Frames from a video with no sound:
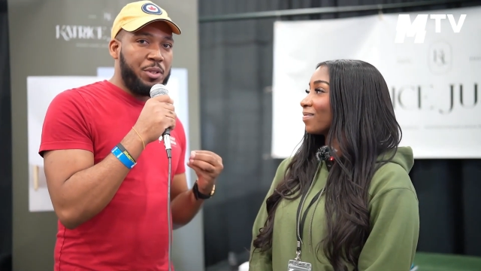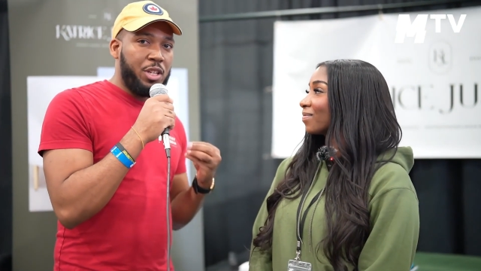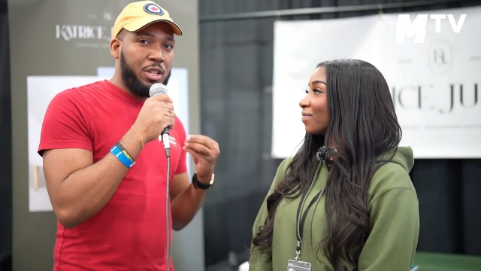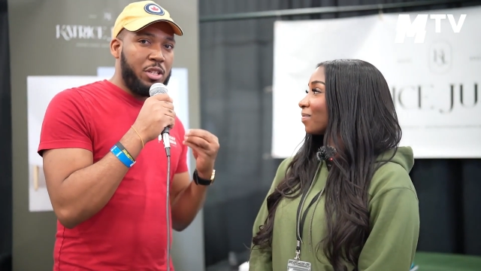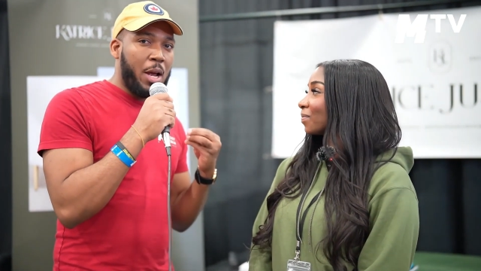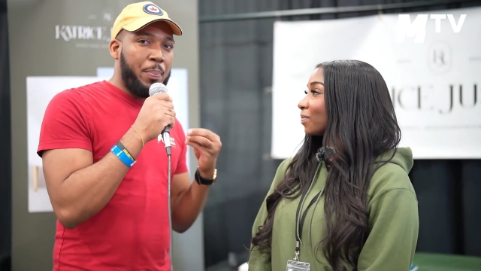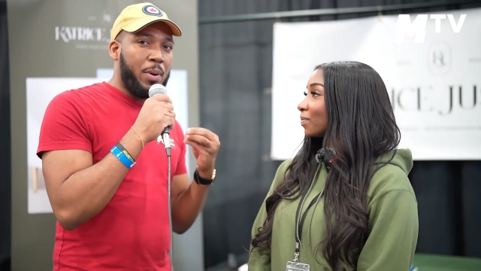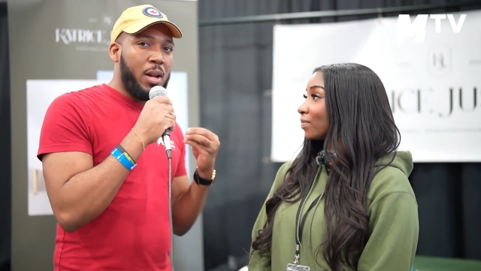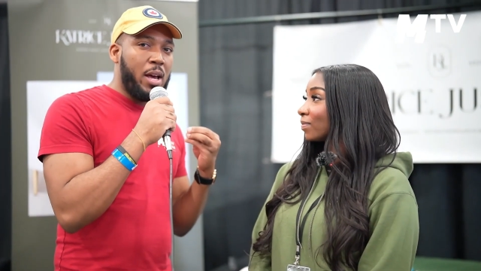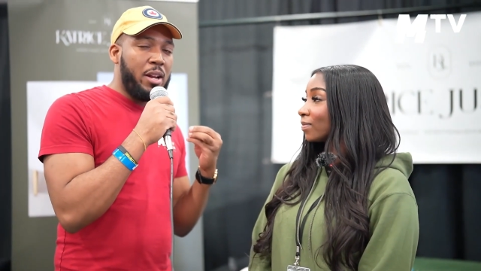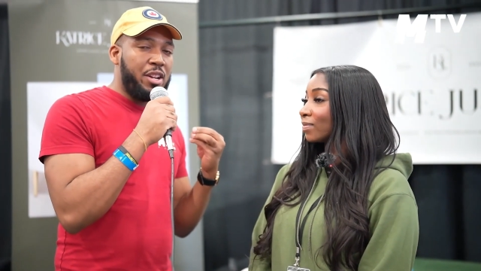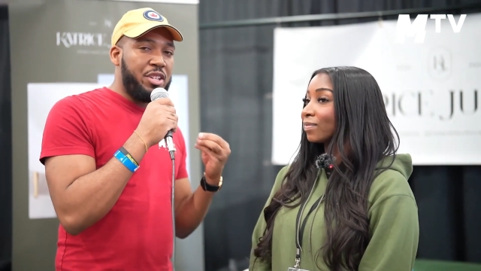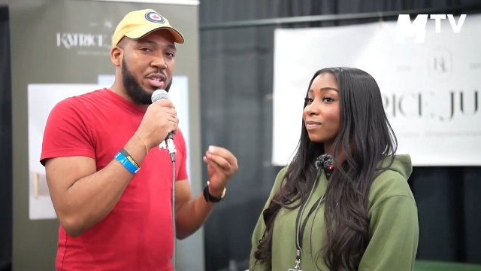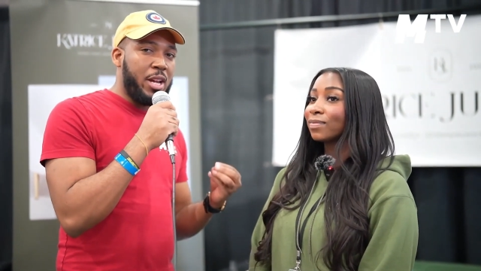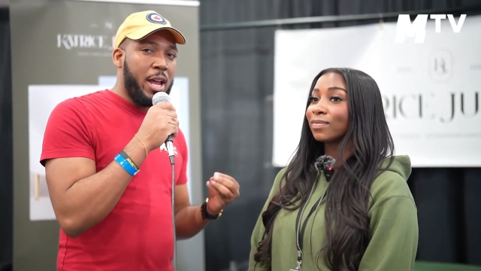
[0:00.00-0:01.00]
Speaker 1: She drops a
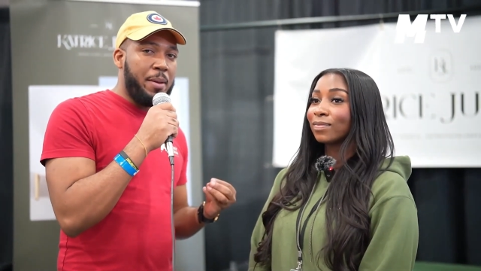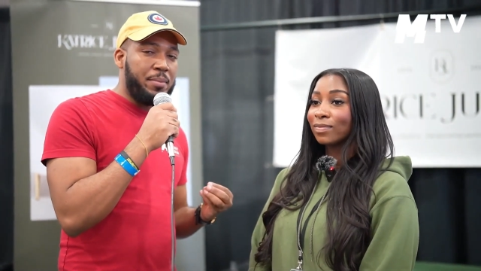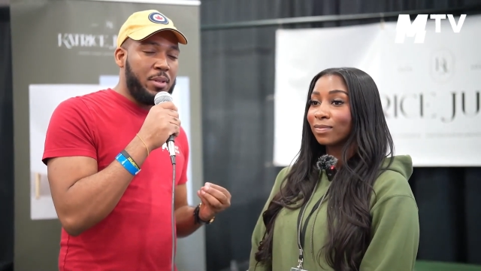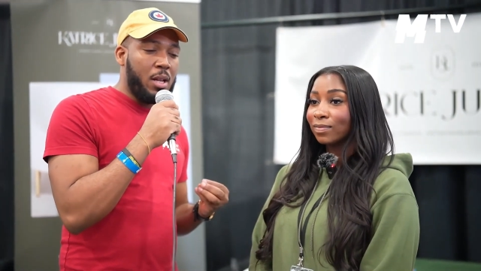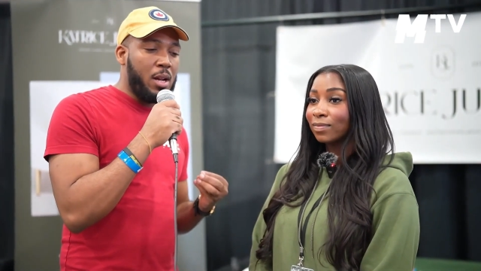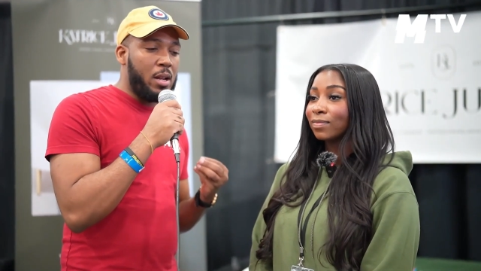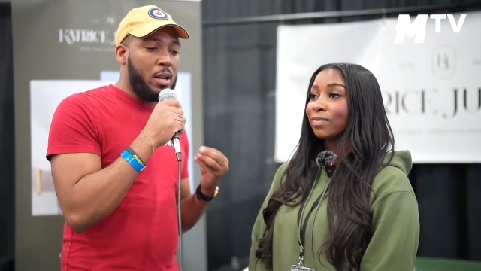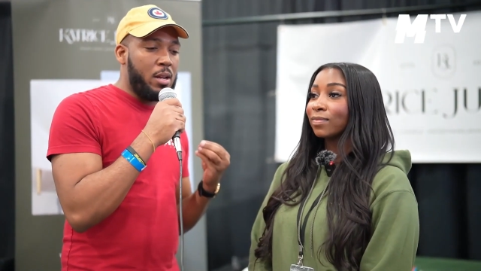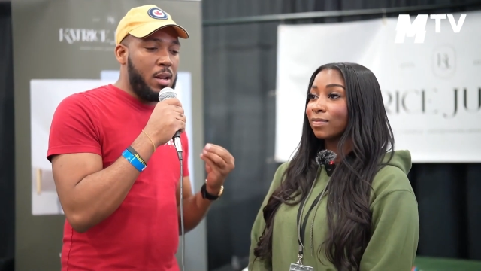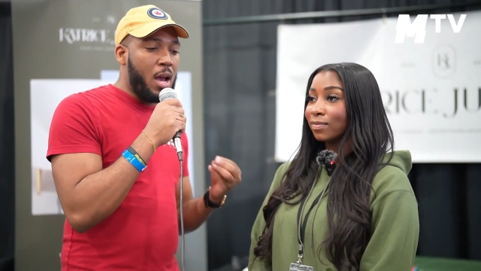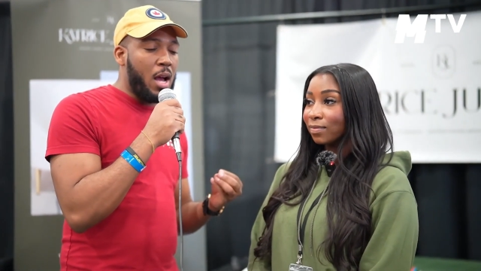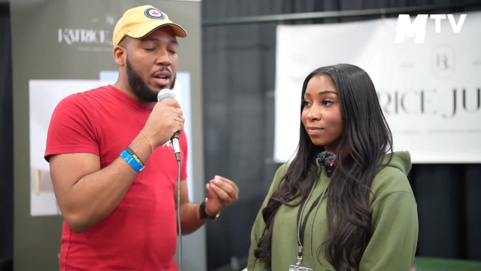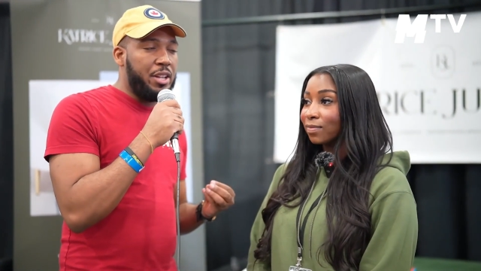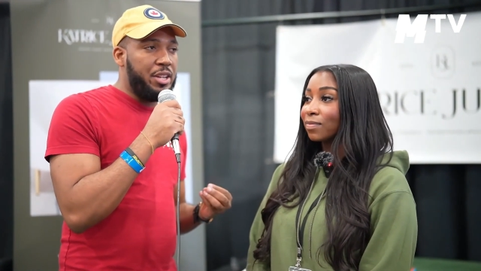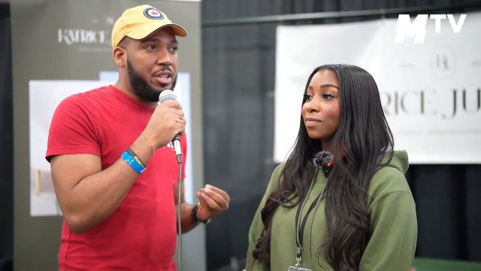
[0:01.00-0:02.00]
lot of gems, a lot of
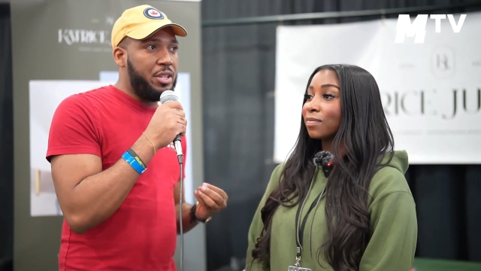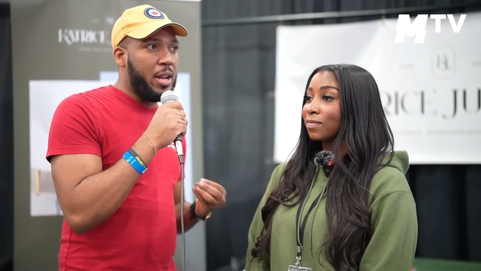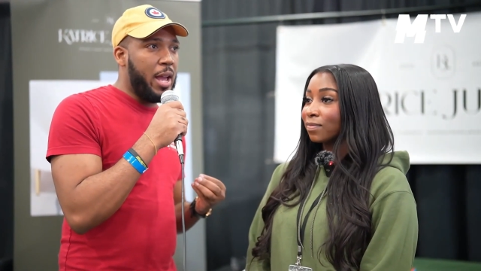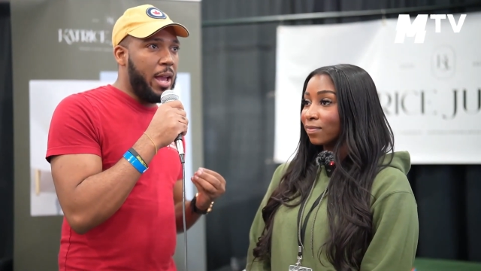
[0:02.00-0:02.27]
knowledge.